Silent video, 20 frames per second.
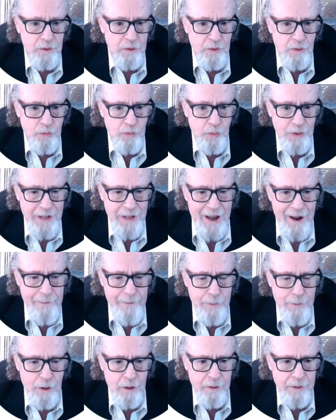
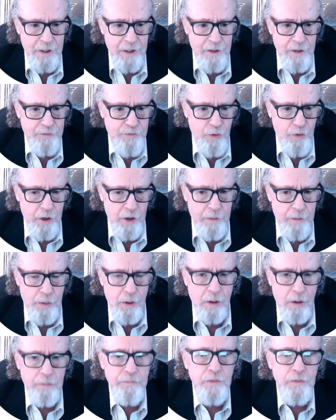reliable and
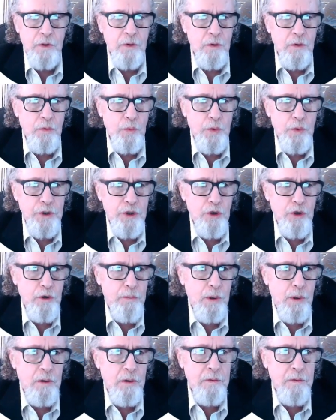affordable renewable